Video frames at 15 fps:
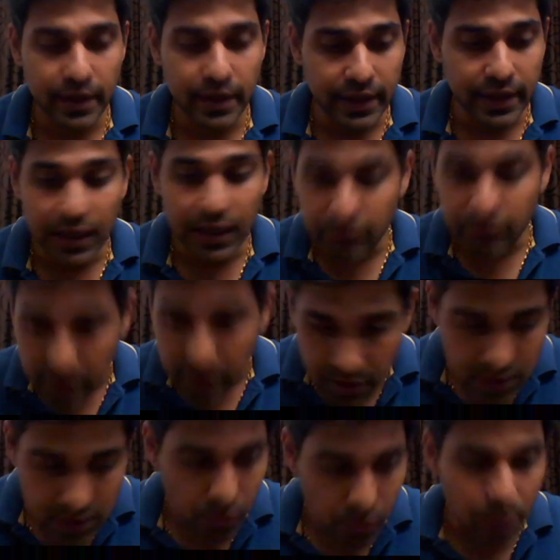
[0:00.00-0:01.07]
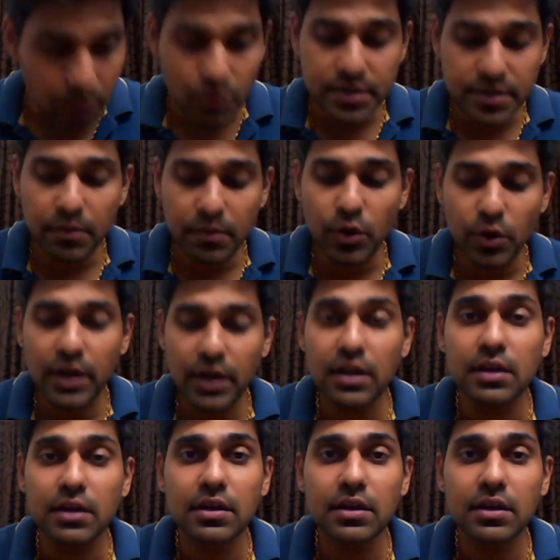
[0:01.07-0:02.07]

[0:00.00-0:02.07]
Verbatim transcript: And when there is one more support in the